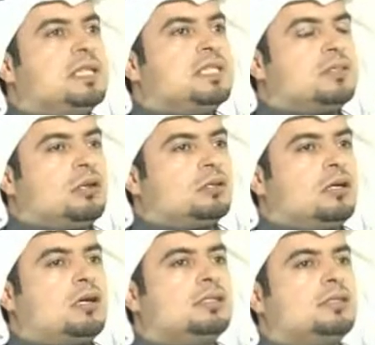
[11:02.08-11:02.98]
please, no
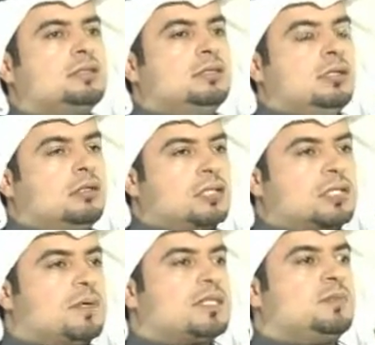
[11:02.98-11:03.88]
talk, no
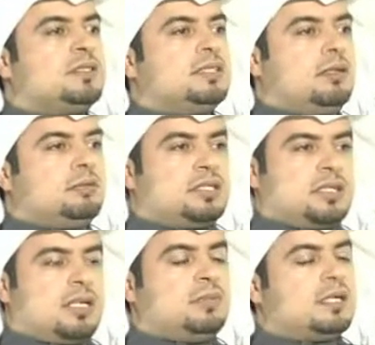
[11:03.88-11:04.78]
responsibility. I will
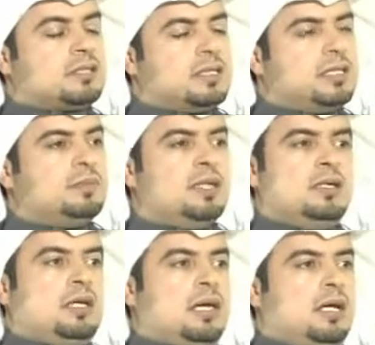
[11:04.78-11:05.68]
just come and sleep.
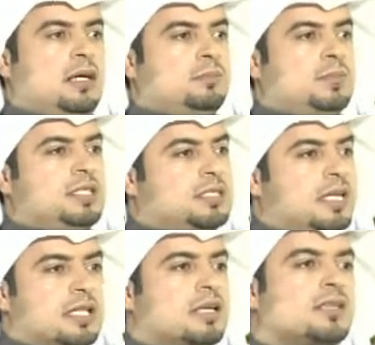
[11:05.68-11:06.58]
Please
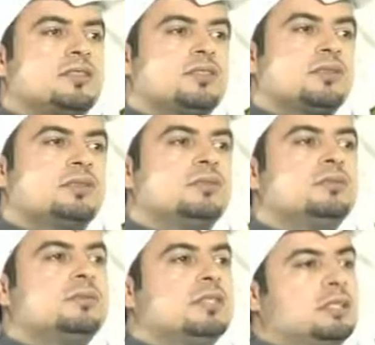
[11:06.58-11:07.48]
take the kids to your
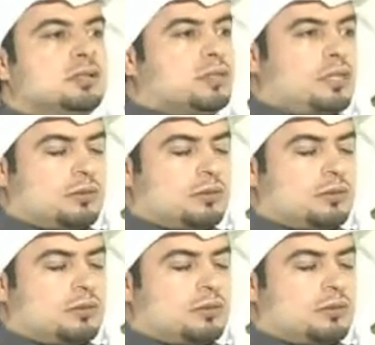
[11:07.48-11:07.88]
home, your